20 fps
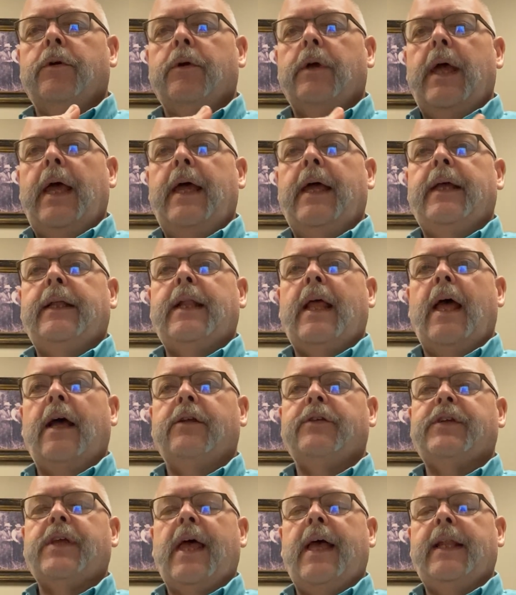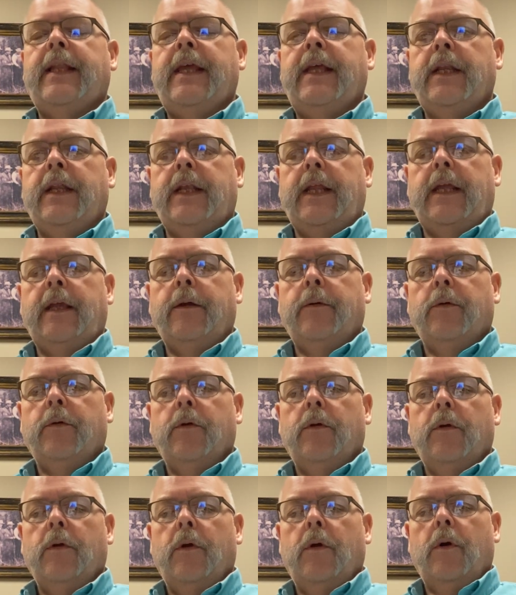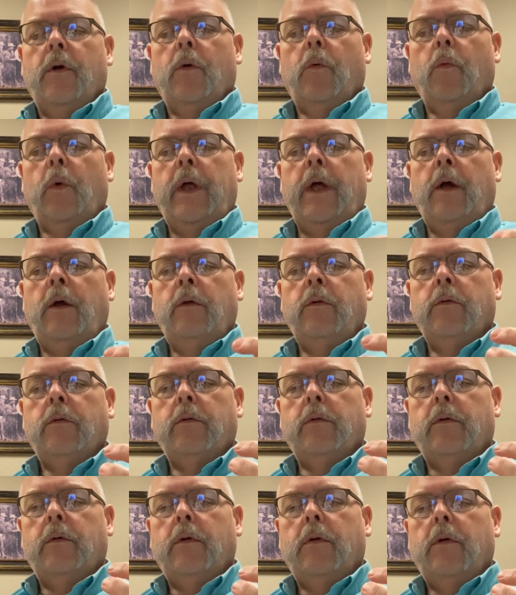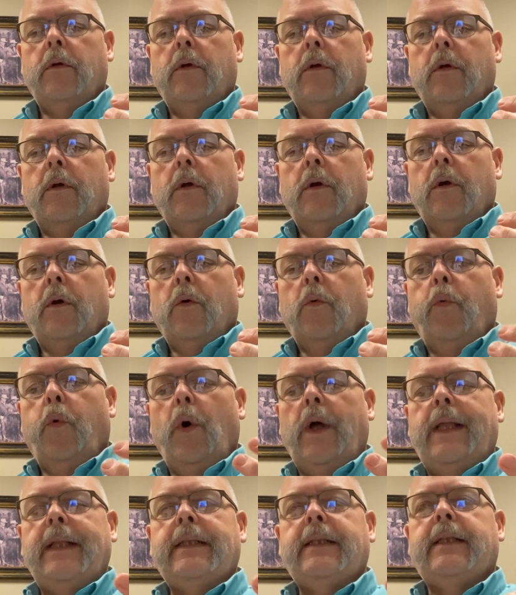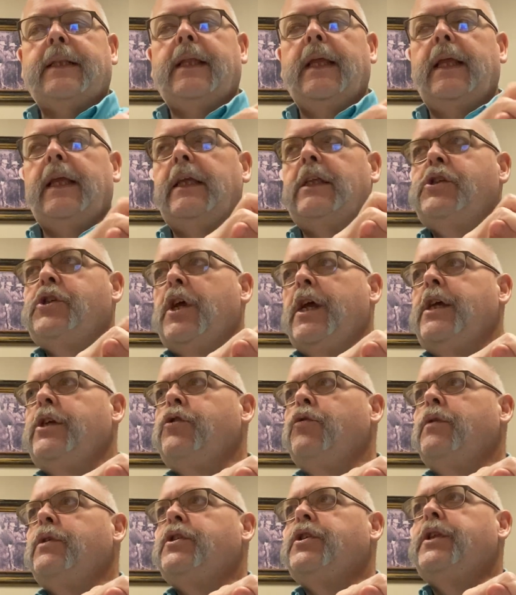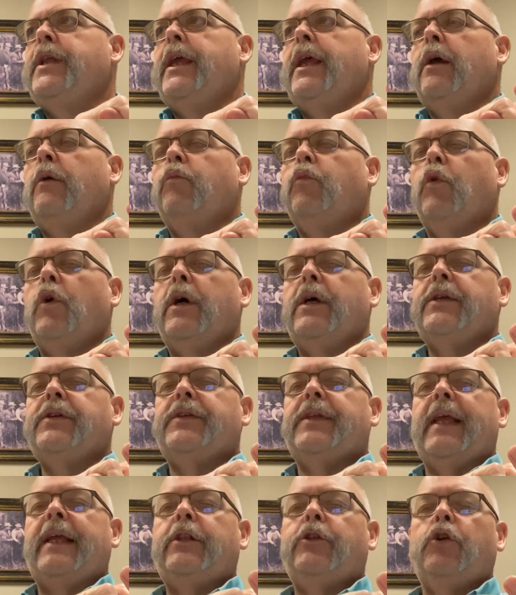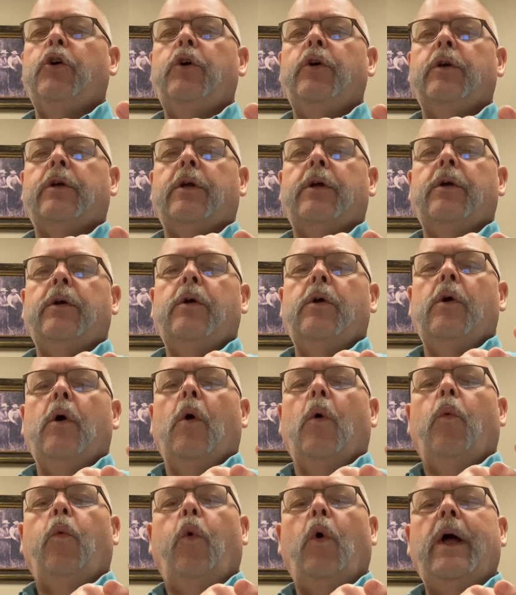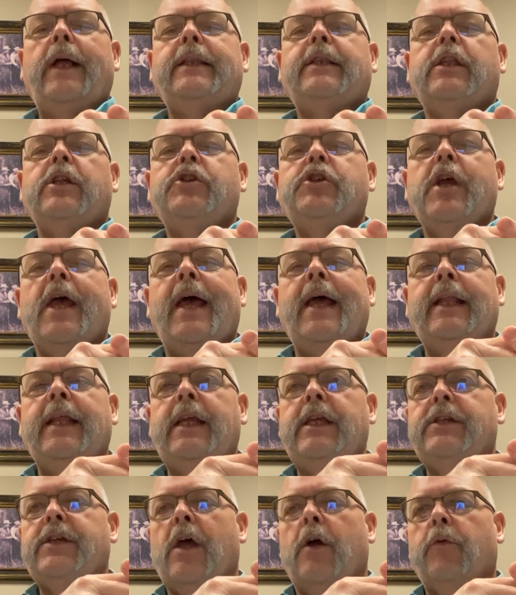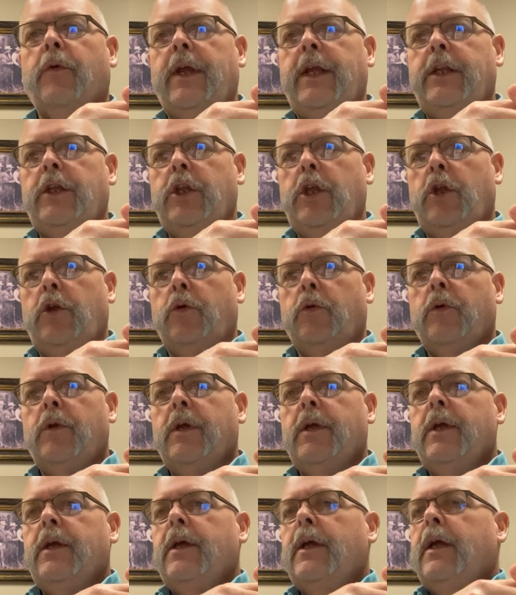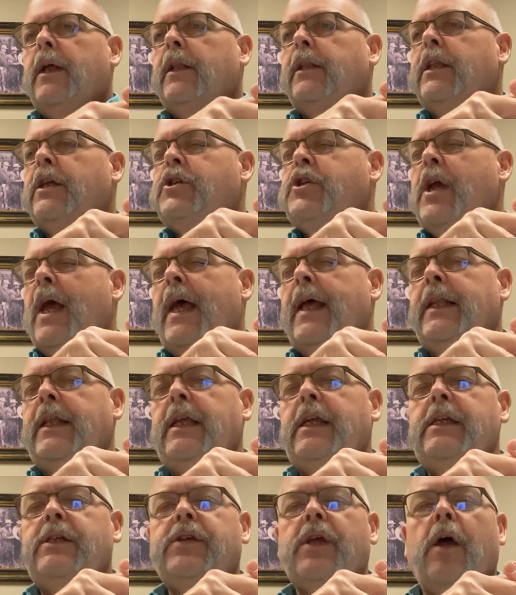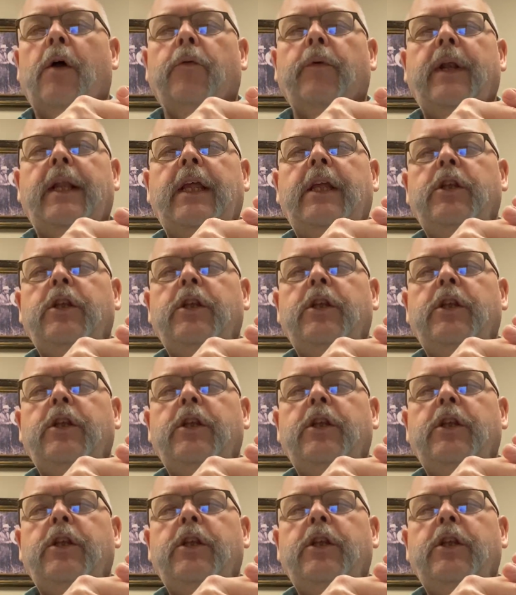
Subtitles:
an outside entity? Well, what the Jesuits did was they took what the Chinese already knew. The Chinese already